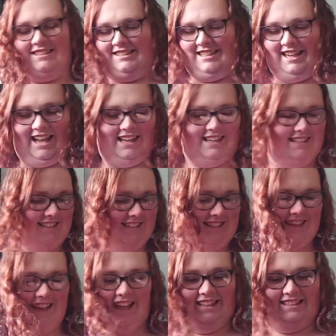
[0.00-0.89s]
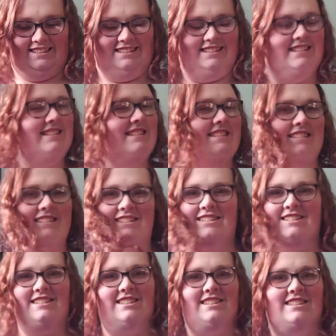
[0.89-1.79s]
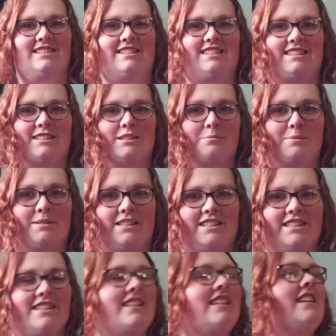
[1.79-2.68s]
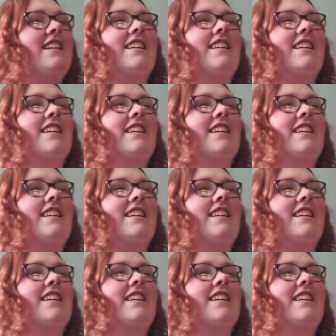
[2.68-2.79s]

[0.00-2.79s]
Nothing. Just disappeared.